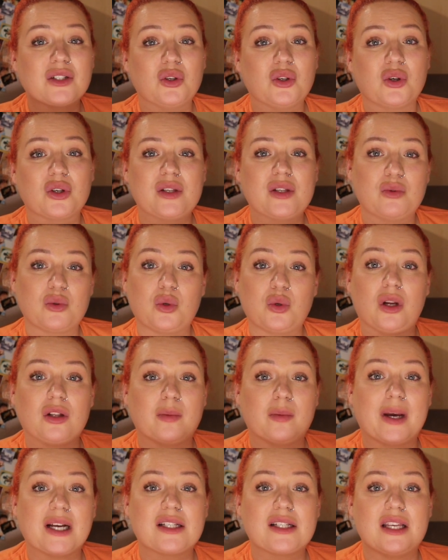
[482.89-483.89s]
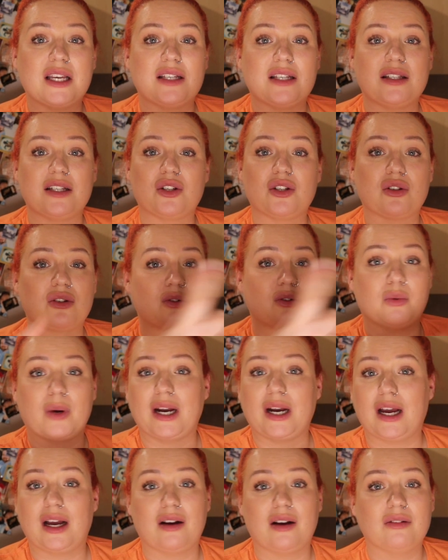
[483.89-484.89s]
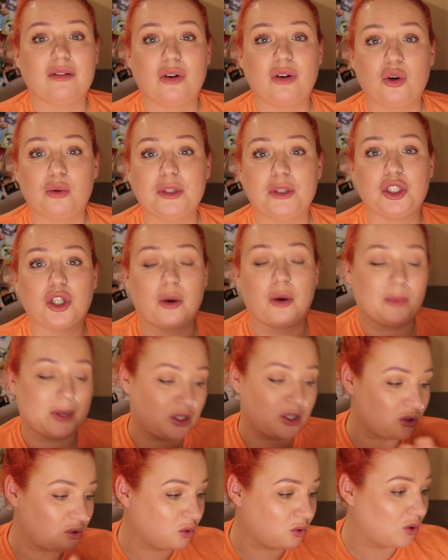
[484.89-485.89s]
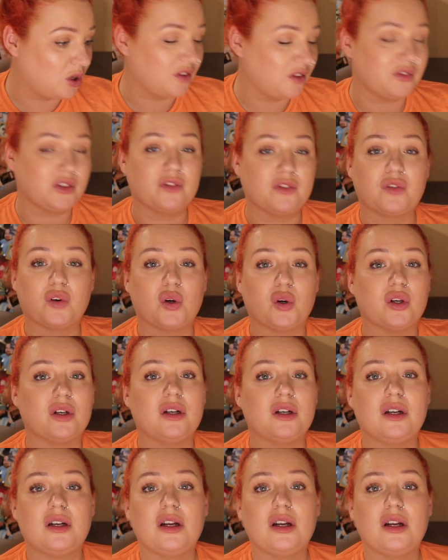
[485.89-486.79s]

door because it was all on the back seats and it just all went out. All my shopping just all over the front.